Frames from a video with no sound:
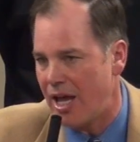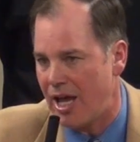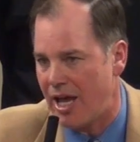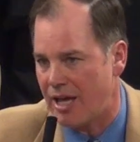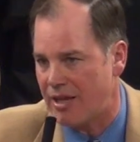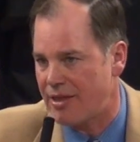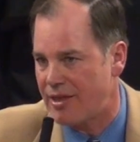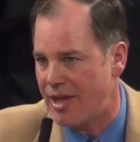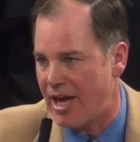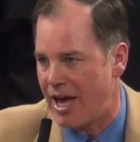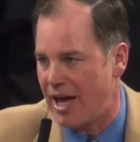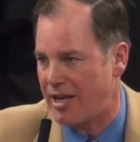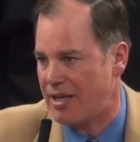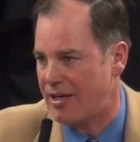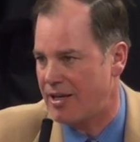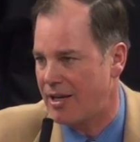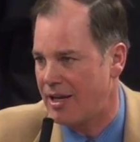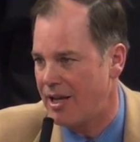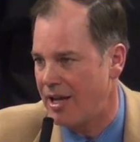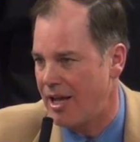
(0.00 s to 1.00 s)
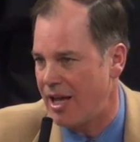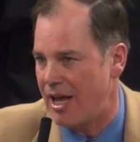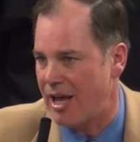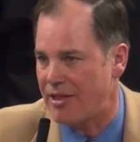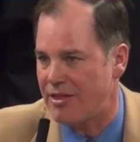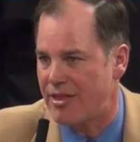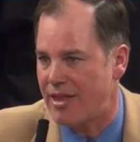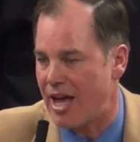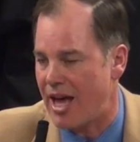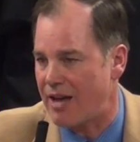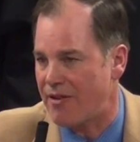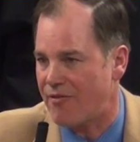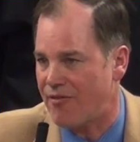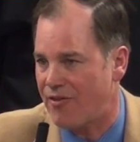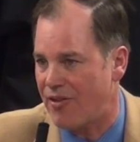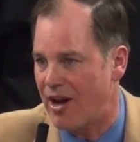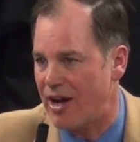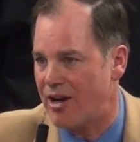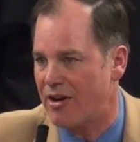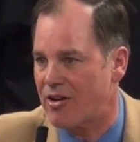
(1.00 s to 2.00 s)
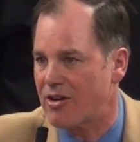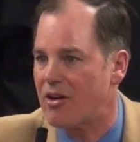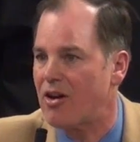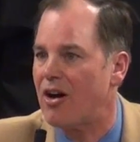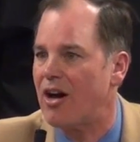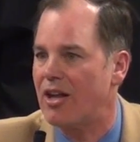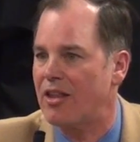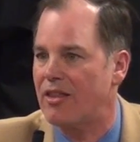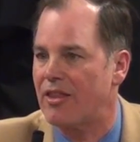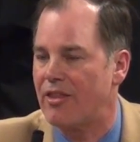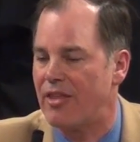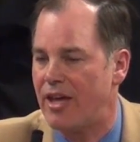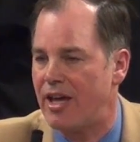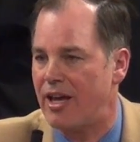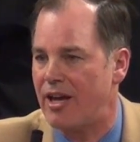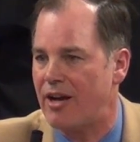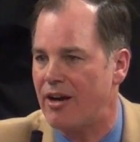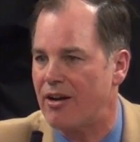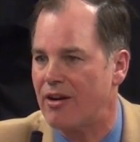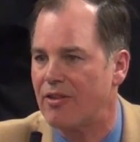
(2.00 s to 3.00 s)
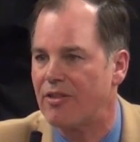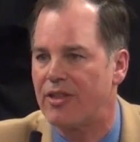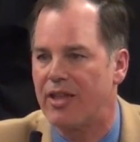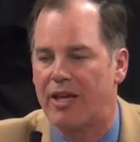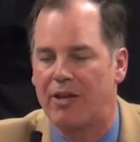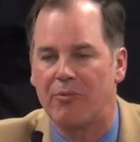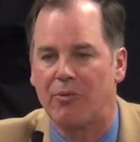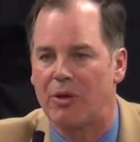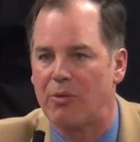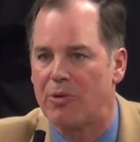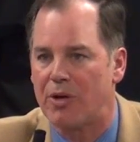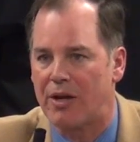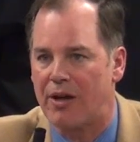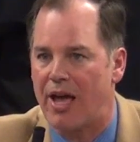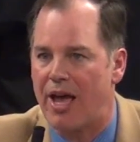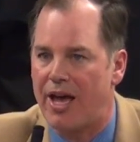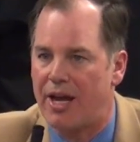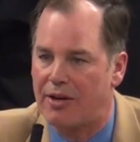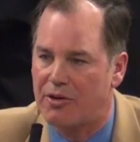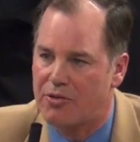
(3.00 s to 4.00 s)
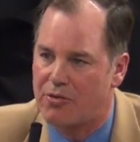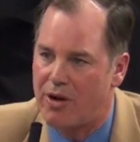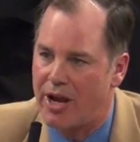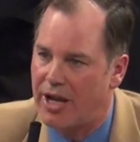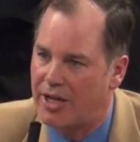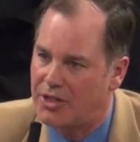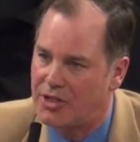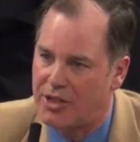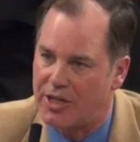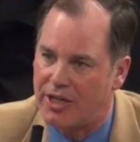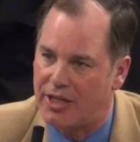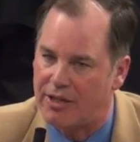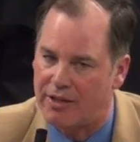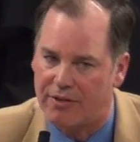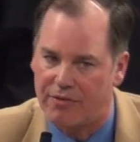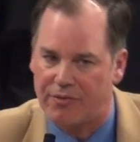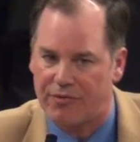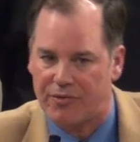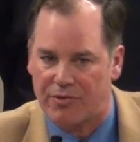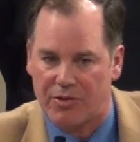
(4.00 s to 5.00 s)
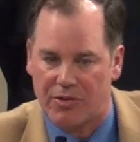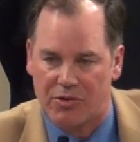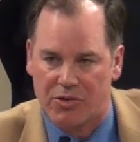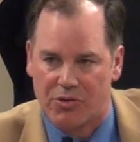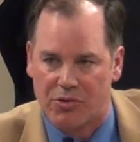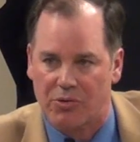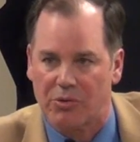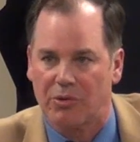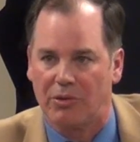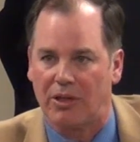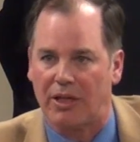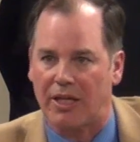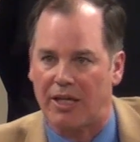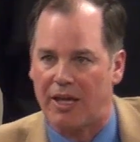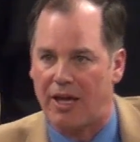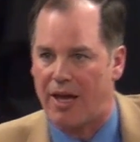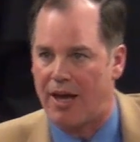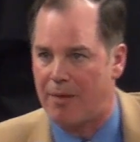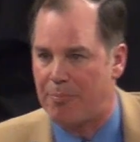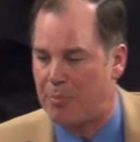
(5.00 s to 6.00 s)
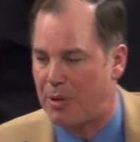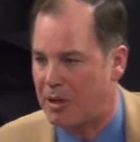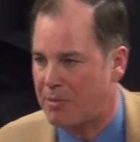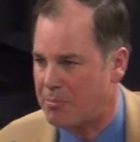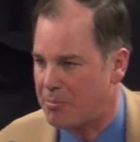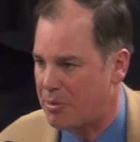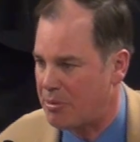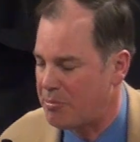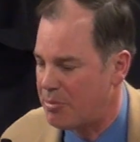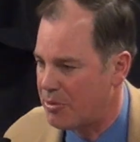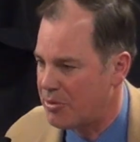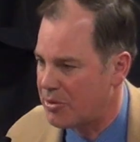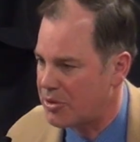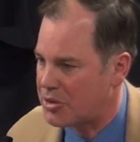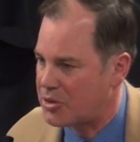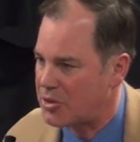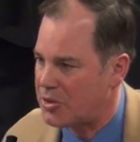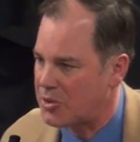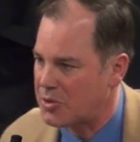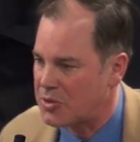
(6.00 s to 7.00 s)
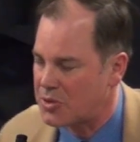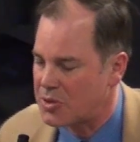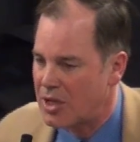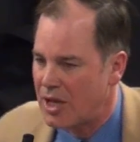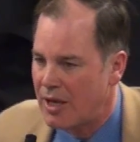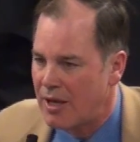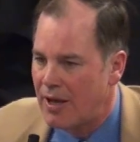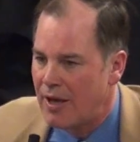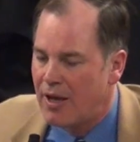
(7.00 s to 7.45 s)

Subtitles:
Had that fire caught there, then we would have had a tragedy of truly epic proportions.